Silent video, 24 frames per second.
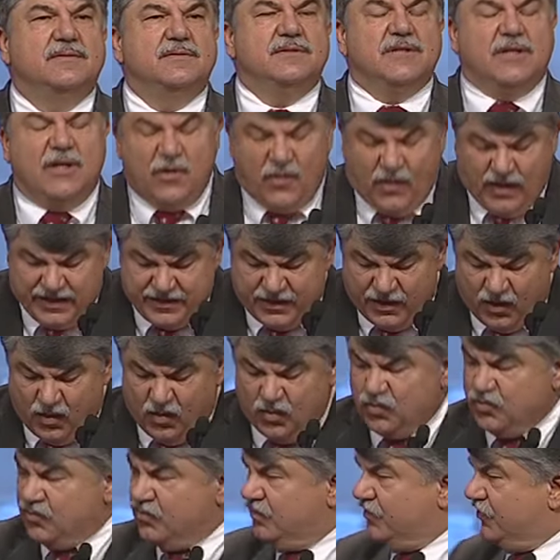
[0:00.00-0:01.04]
You know, I
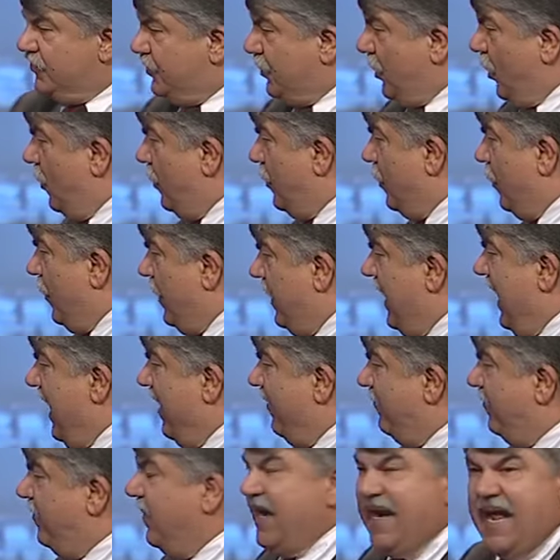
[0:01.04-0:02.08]
know, Joe, that we
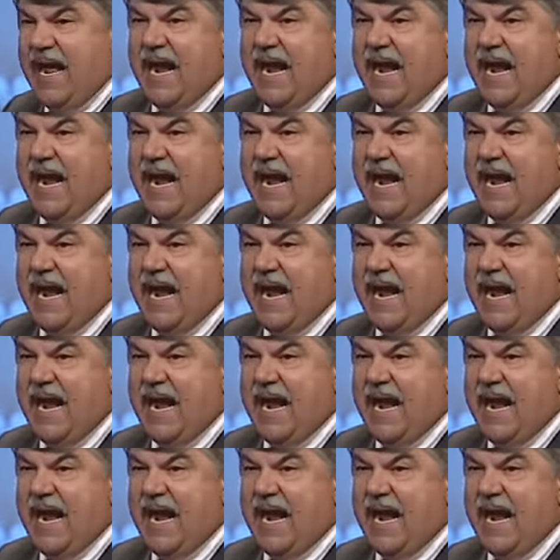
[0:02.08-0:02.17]
haven't been